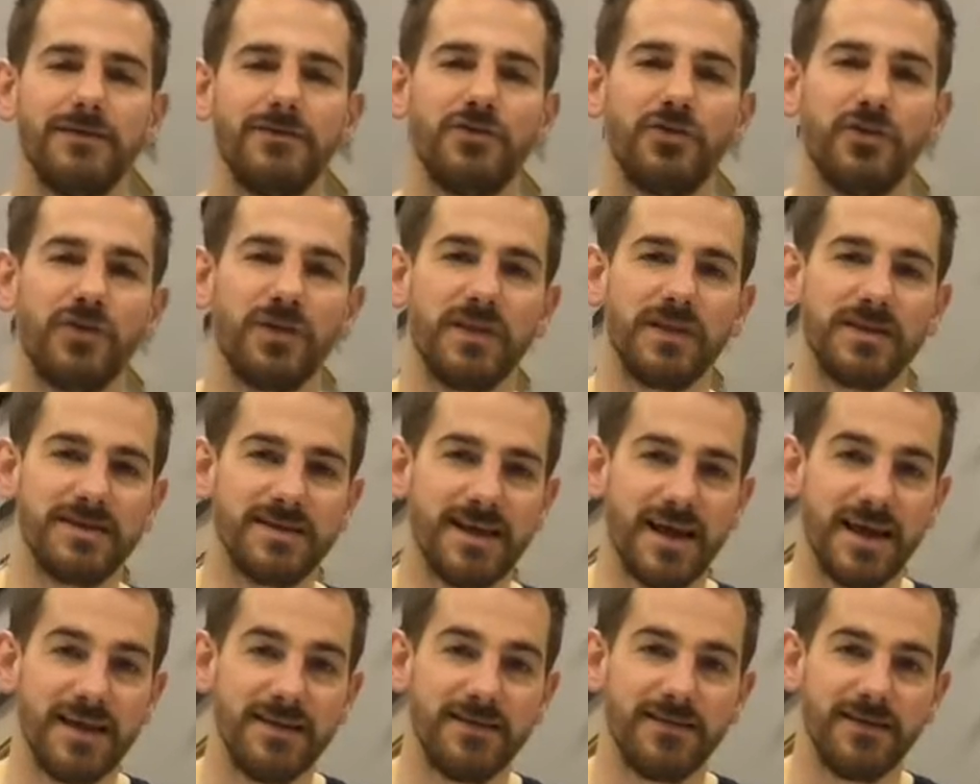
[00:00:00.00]
during the
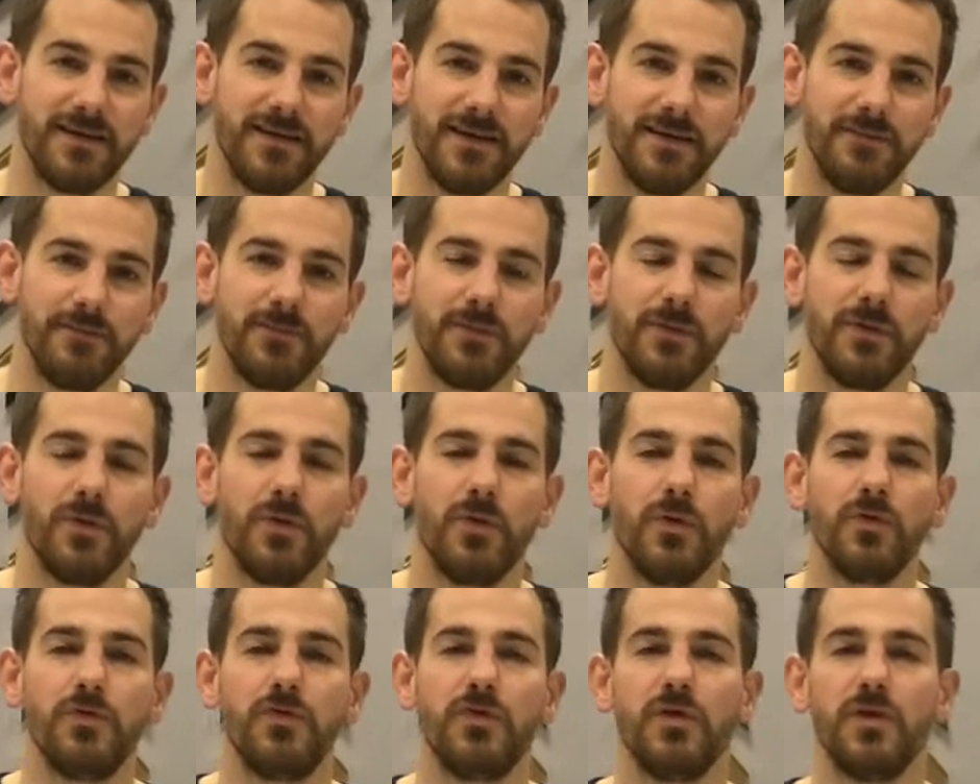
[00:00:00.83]
daytime
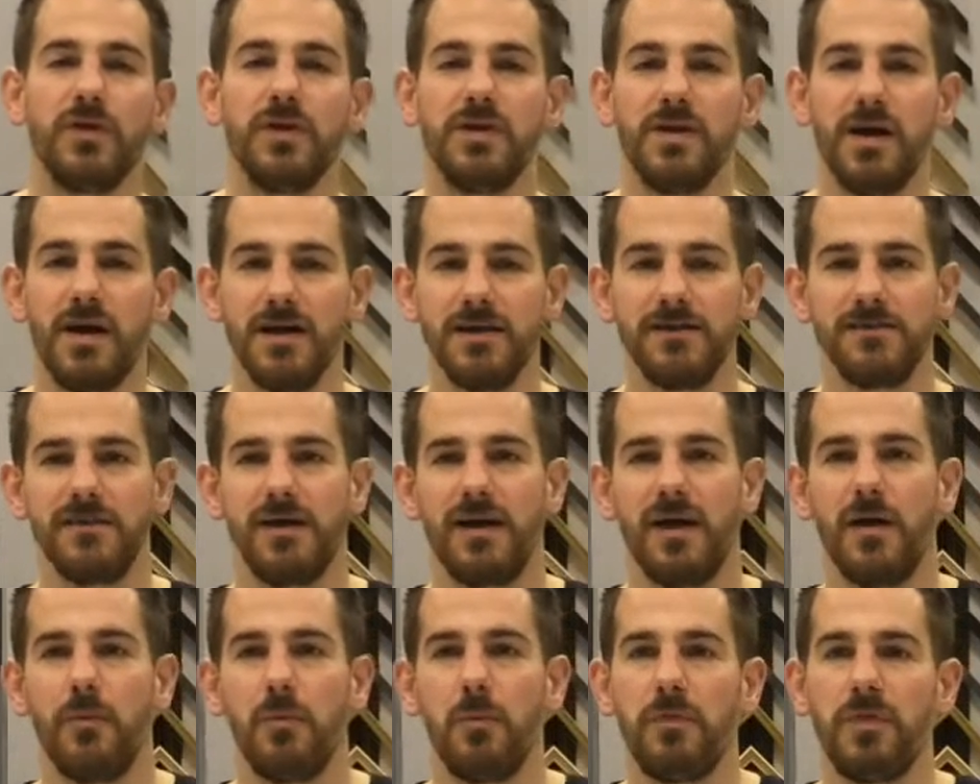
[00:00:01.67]
or during
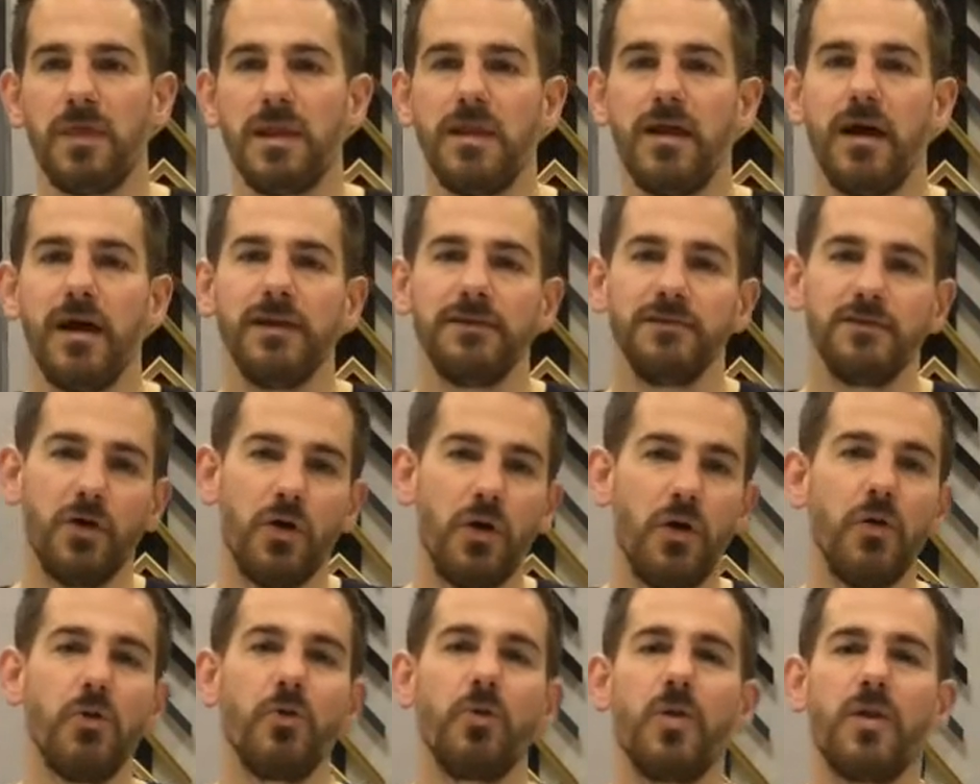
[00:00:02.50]
nighttime, the light's
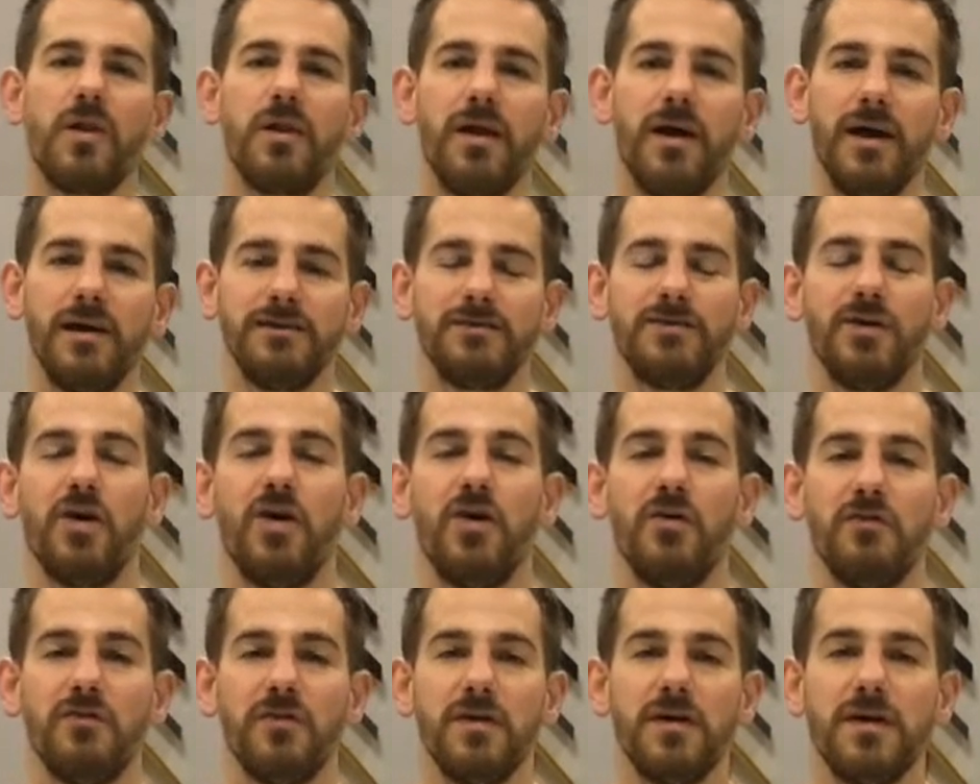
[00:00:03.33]
on or the light's
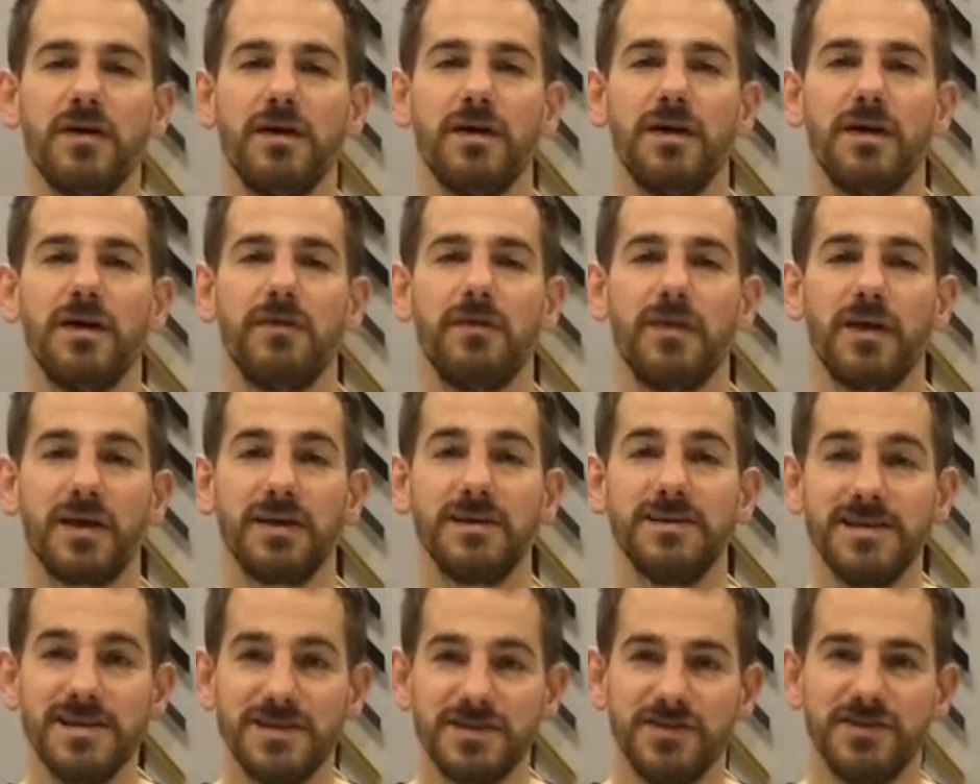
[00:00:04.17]
off, the
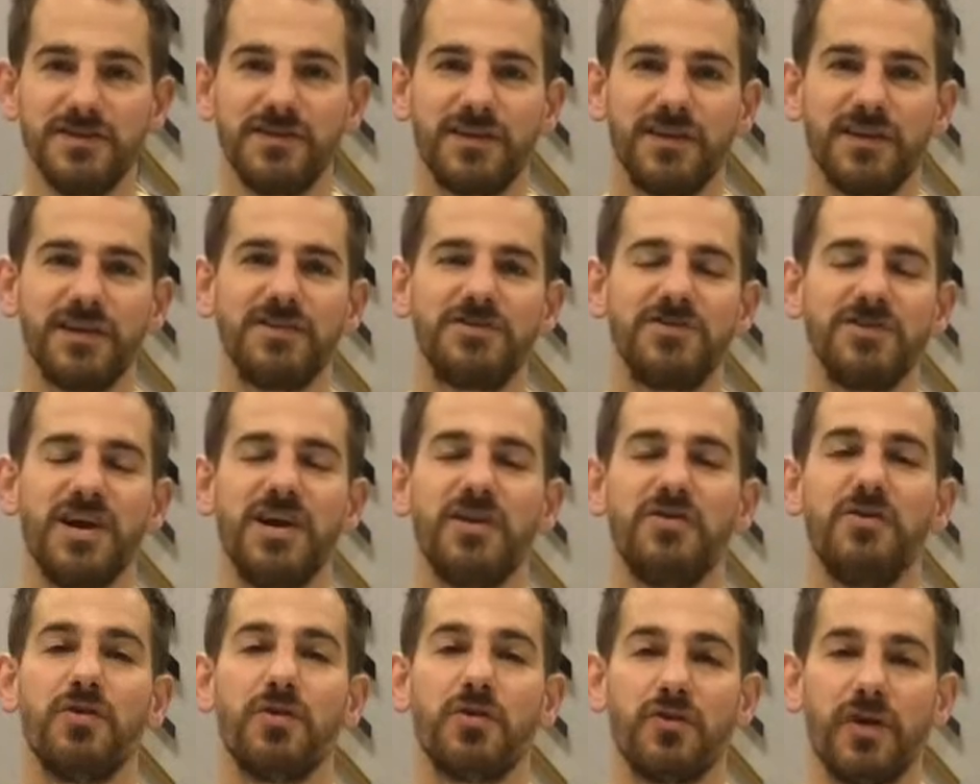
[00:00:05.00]
condition's going to
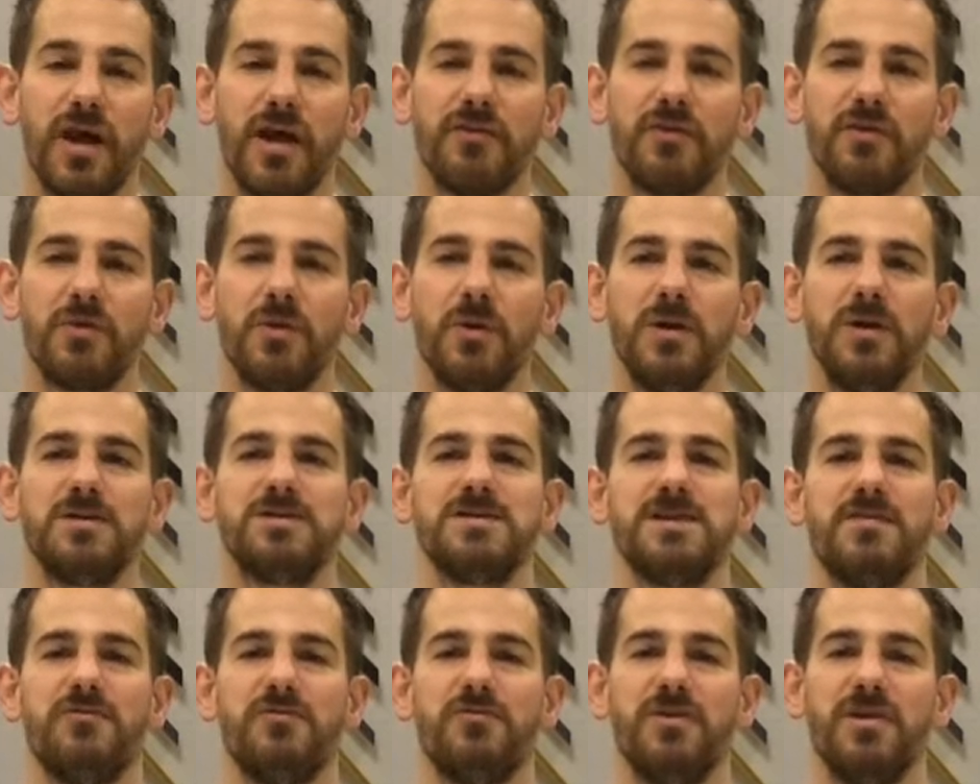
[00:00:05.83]
change, your graphic will look
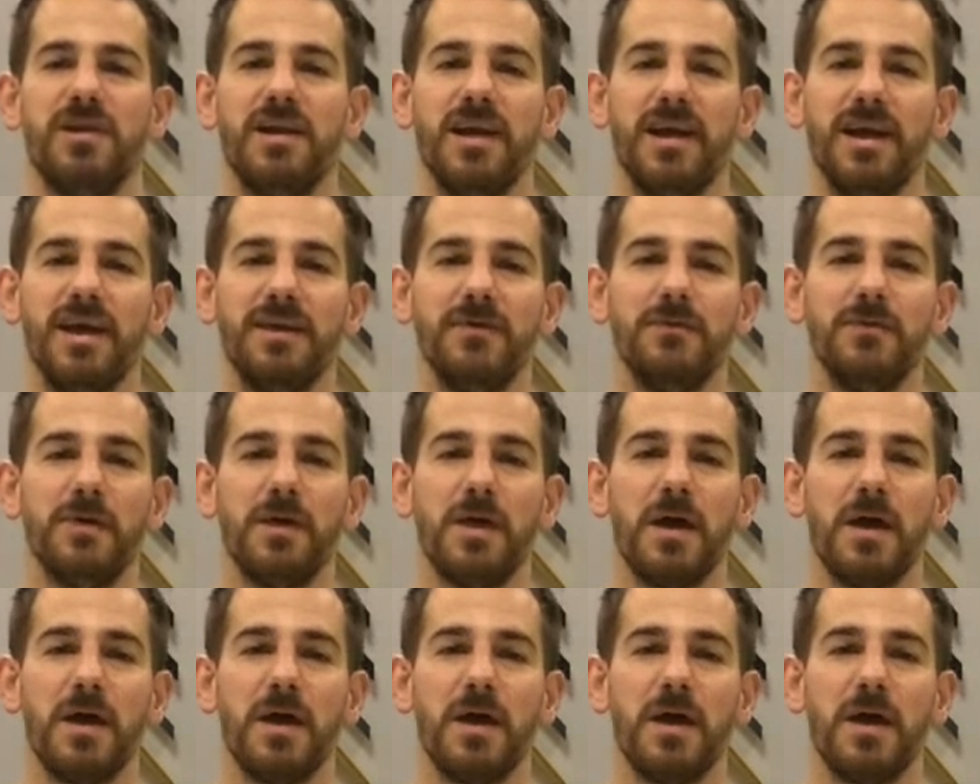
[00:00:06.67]
differently.